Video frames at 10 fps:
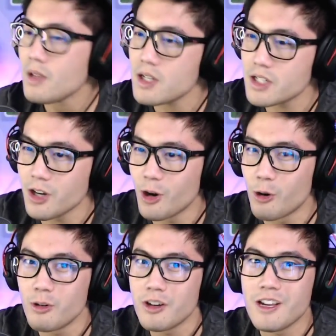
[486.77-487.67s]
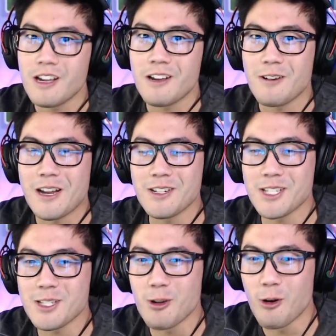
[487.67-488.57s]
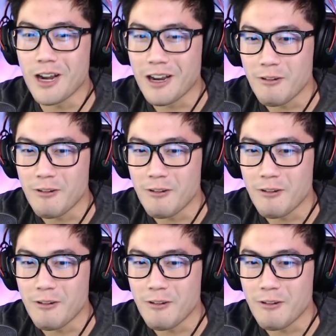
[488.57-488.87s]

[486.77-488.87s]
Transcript: so, here's the story.